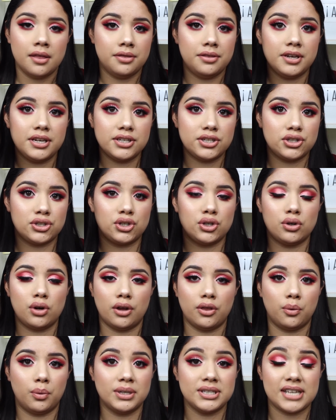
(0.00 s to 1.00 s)
These two
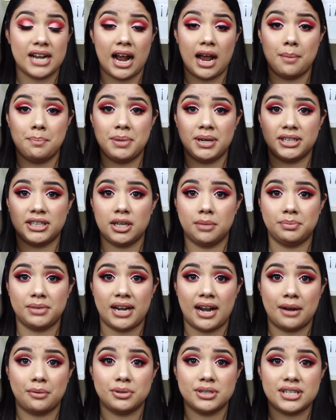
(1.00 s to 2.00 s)
are the ones that I picked up
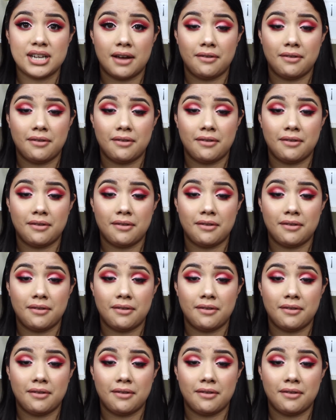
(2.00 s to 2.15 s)
that I would